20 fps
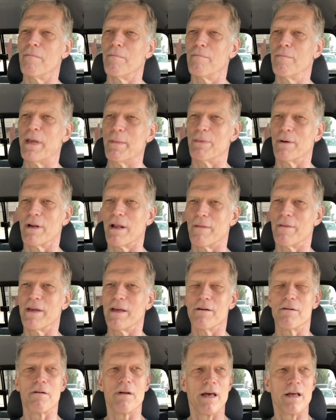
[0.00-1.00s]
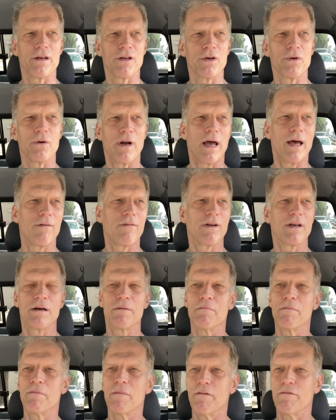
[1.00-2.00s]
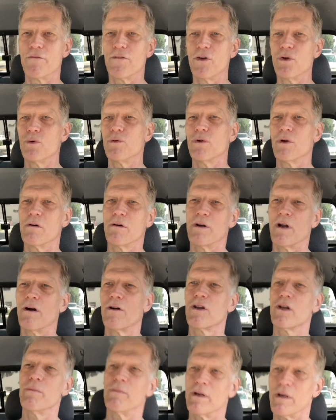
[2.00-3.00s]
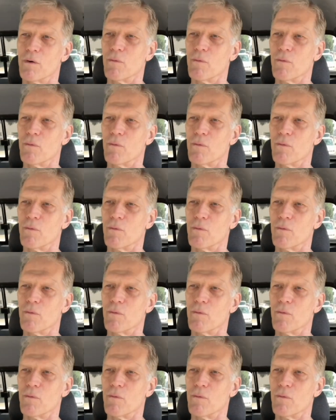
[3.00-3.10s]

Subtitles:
people on the internet who were having a feud or an argument,